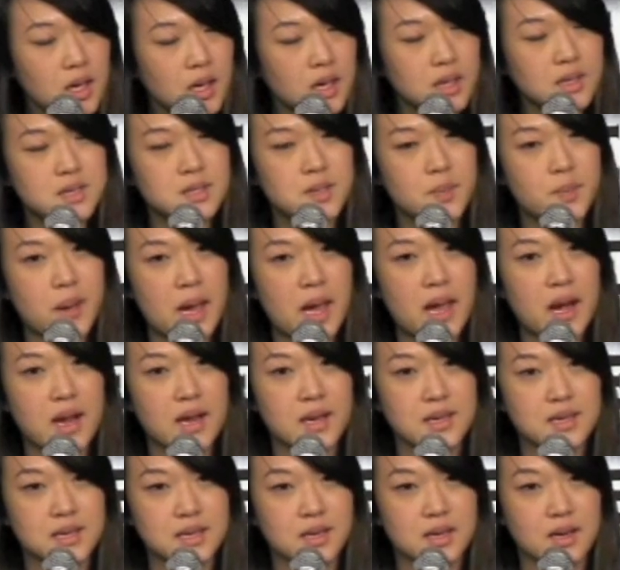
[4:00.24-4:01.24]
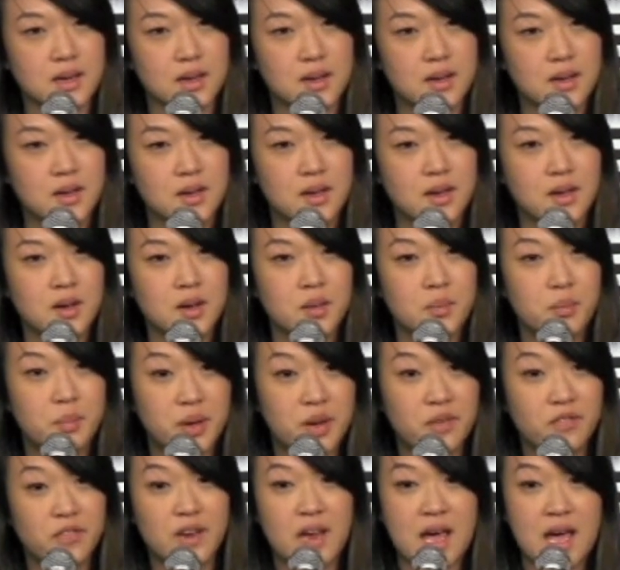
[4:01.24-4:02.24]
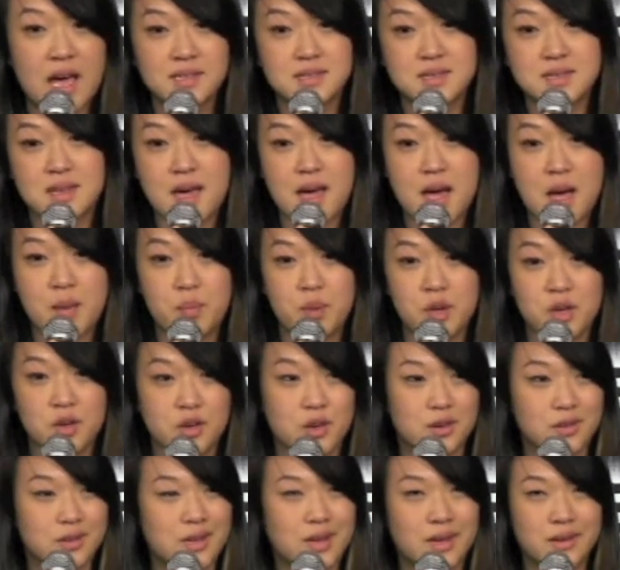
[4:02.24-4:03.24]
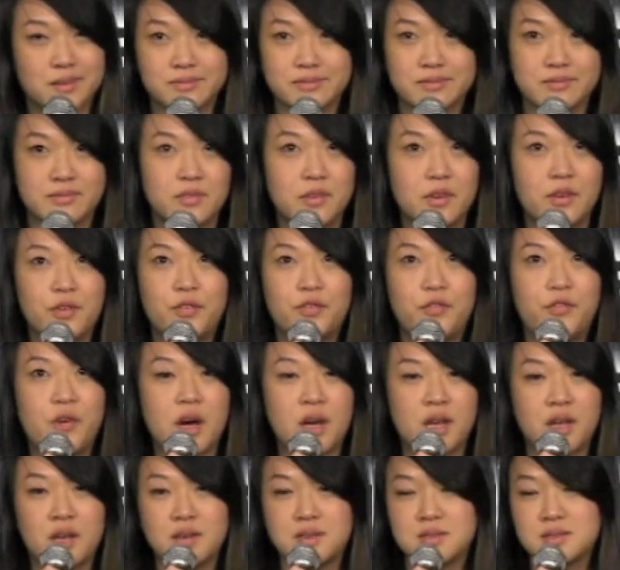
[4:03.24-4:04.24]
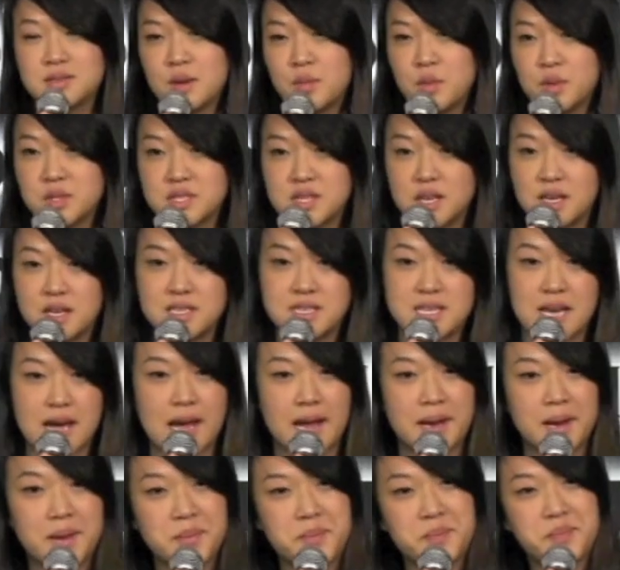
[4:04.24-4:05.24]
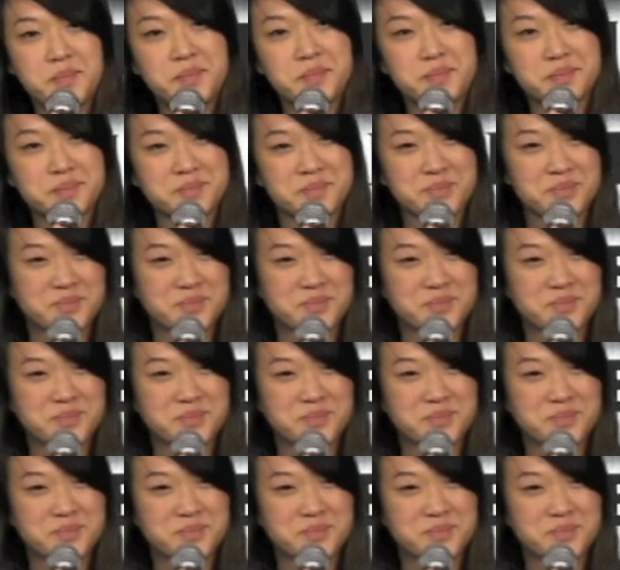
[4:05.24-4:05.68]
It's a bad idea, but if it has to happen, you're like, fuck it, someone's gonna die. Is that